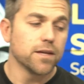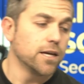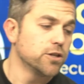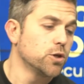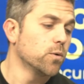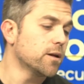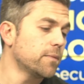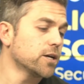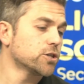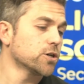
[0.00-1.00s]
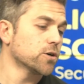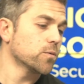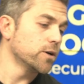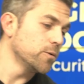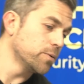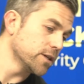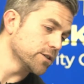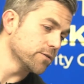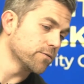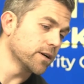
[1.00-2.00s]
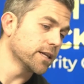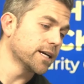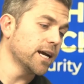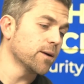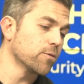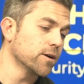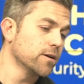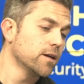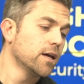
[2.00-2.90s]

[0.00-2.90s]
is you want to make sure when you put this in front of the camera